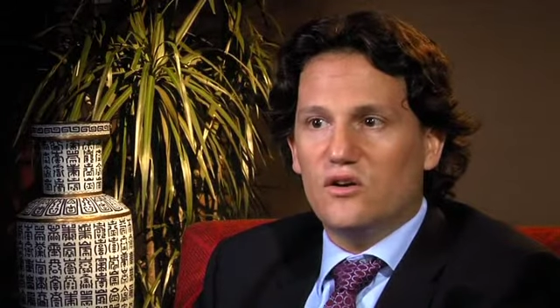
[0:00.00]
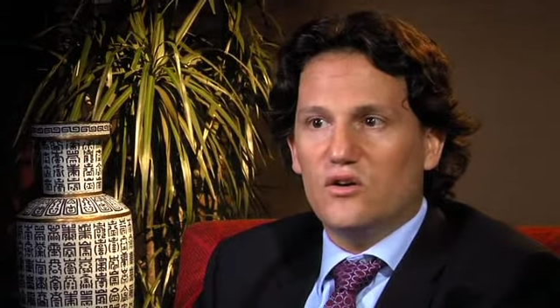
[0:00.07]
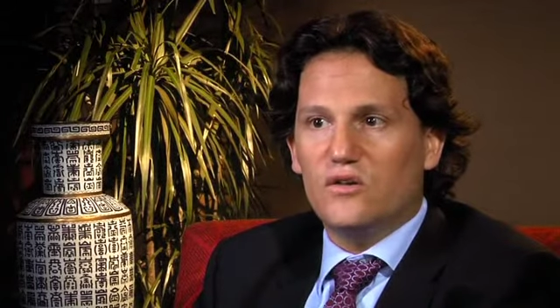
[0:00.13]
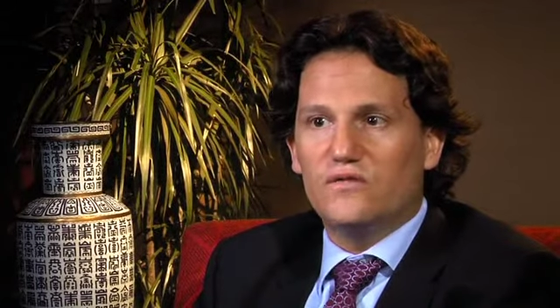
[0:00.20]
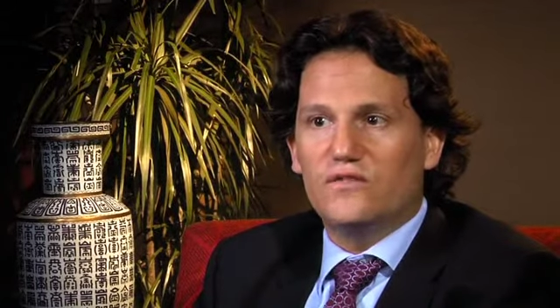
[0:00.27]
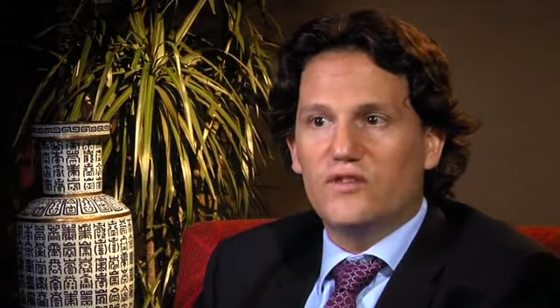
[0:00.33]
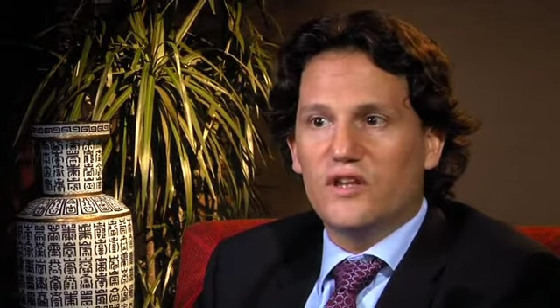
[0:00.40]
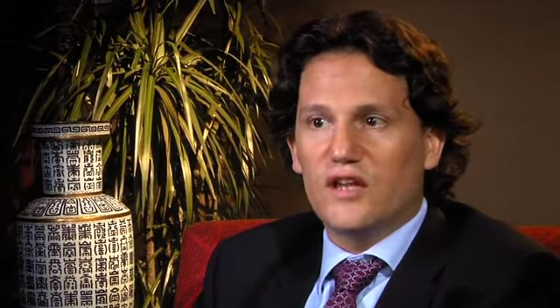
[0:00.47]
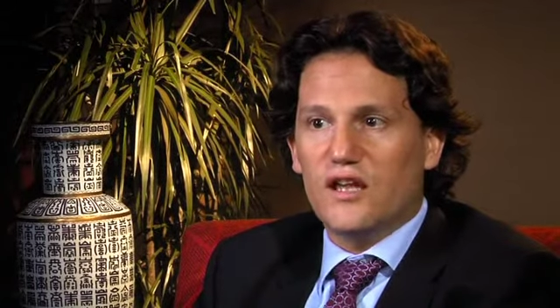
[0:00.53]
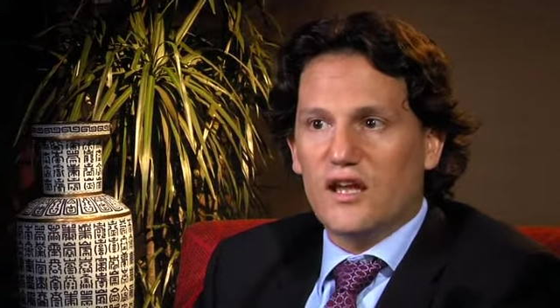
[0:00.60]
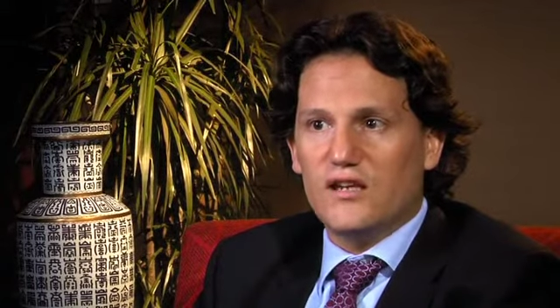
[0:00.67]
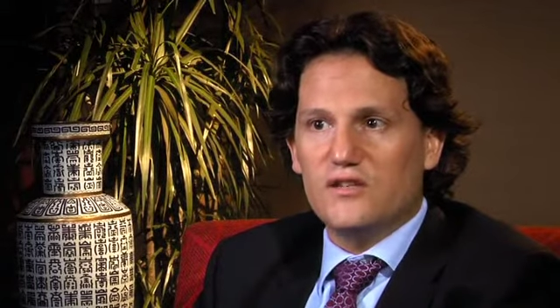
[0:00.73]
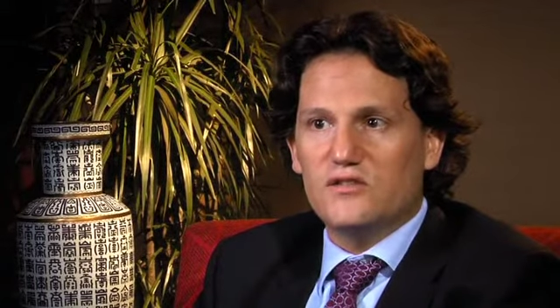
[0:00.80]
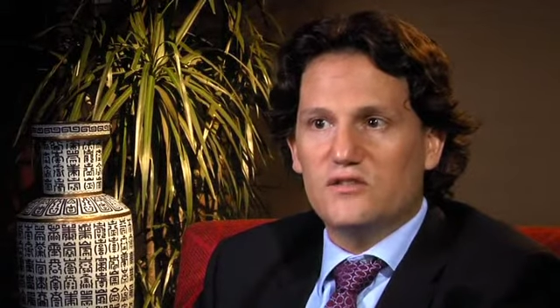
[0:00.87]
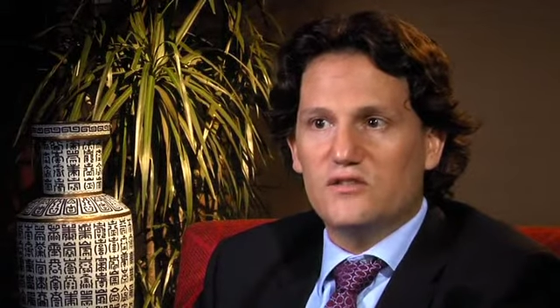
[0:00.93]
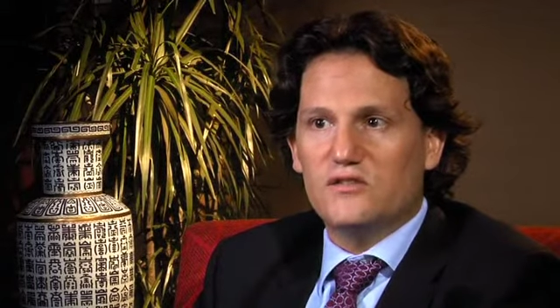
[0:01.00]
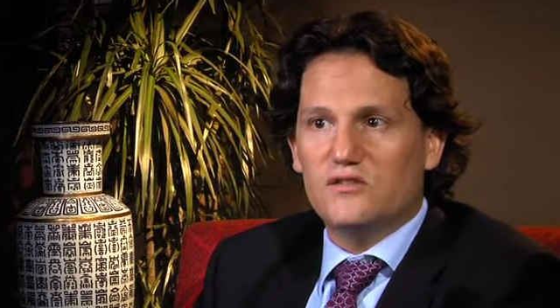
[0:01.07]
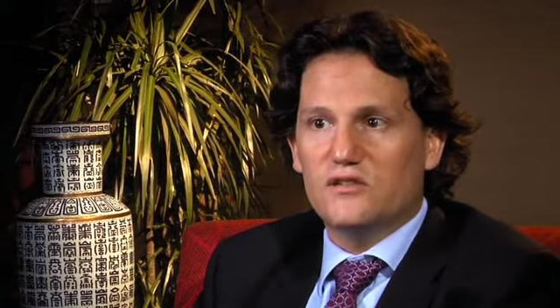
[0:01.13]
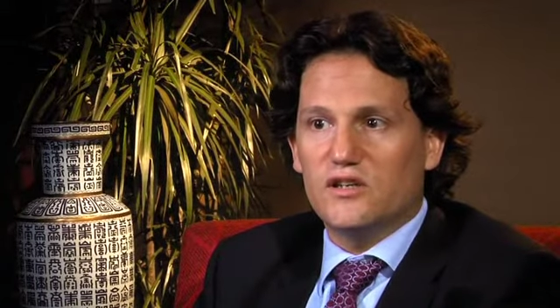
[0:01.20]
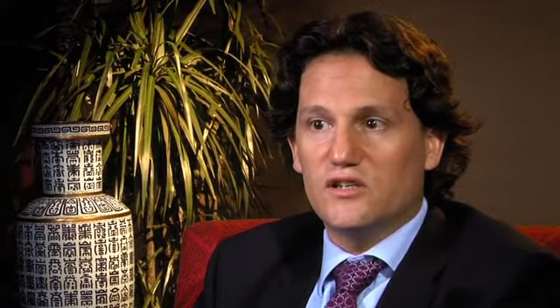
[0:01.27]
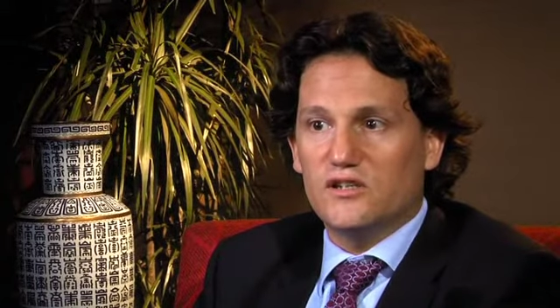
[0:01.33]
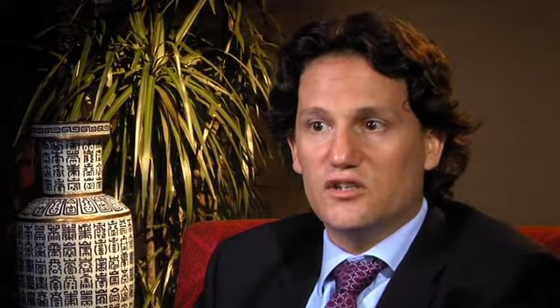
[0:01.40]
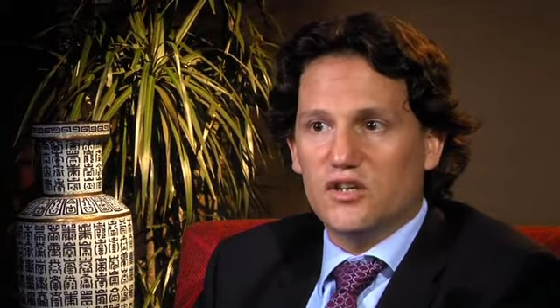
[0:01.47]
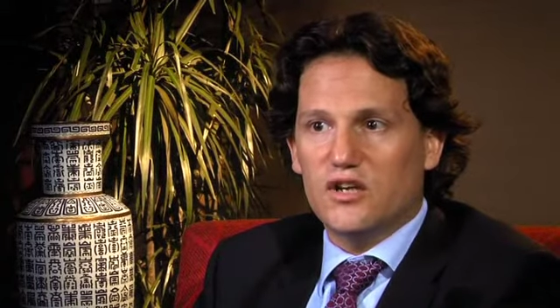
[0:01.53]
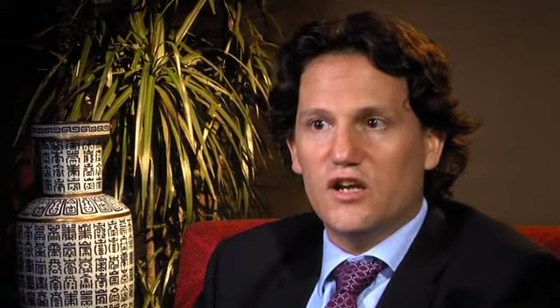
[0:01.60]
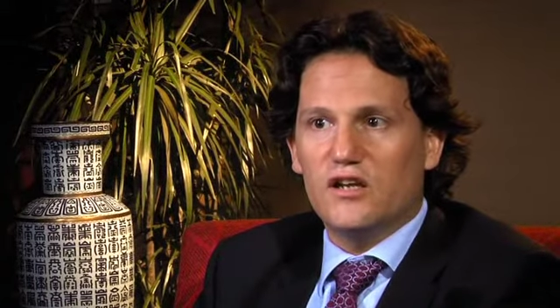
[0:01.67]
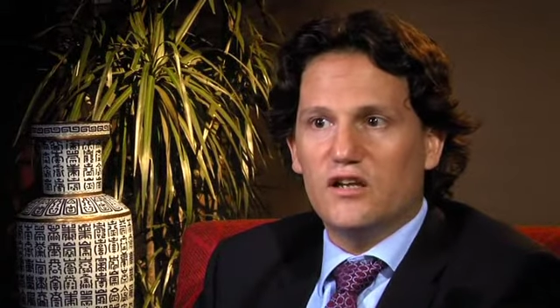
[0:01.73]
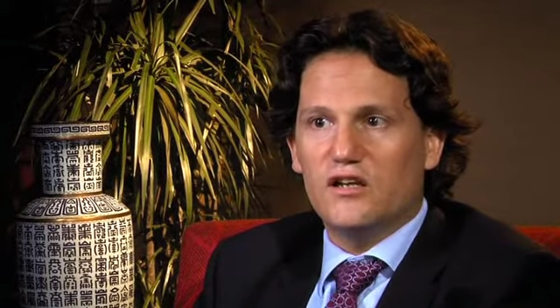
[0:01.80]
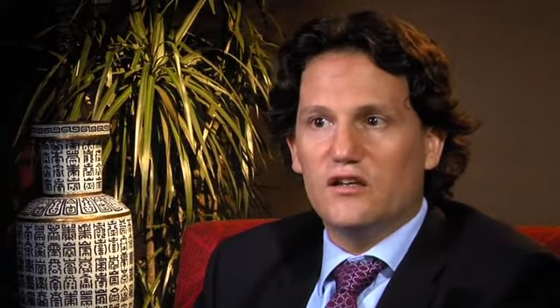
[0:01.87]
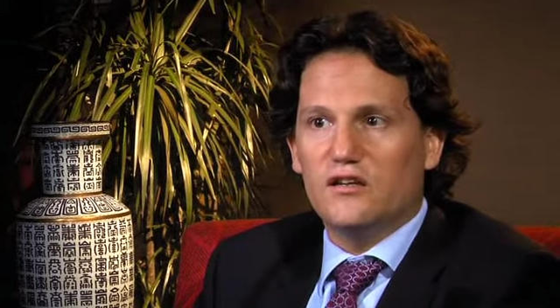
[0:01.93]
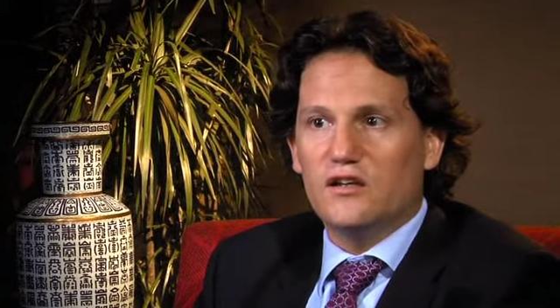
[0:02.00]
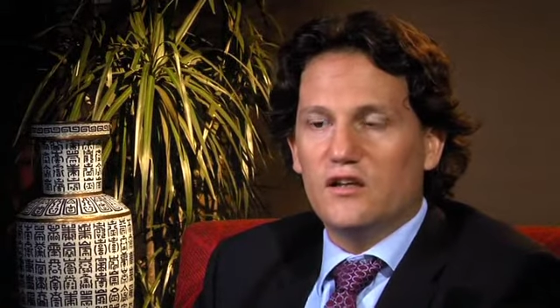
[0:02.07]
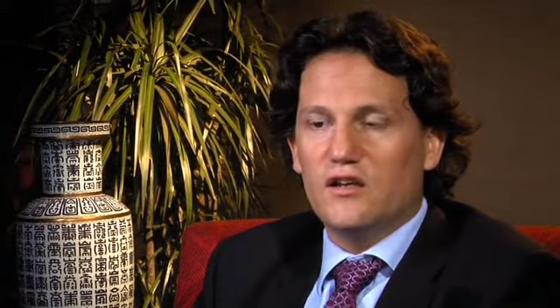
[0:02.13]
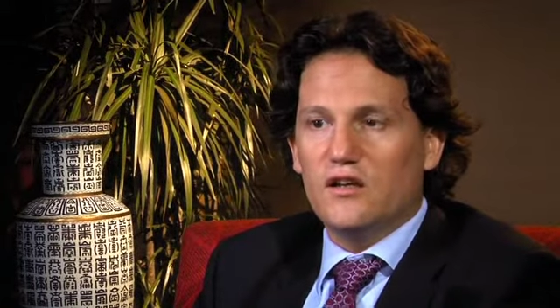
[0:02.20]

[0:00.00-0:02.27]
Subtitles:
of the cases in China